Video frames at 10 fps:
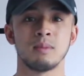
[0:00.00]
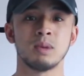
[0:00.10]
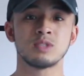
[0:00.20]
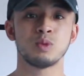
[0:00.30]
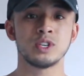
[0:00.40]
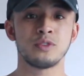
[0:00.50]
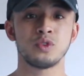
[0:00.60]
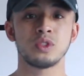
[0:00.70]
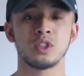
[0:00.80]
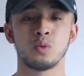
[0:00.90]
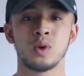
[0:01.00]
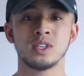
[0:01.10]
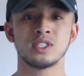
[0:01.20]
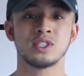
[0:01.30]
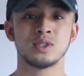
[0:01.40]
Much more different than the
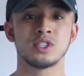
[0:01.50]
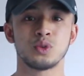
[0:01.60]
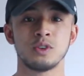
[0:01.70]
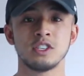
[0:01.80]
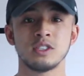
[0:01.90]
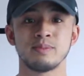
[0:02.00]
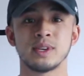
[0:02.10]
1s, 2s, and 3s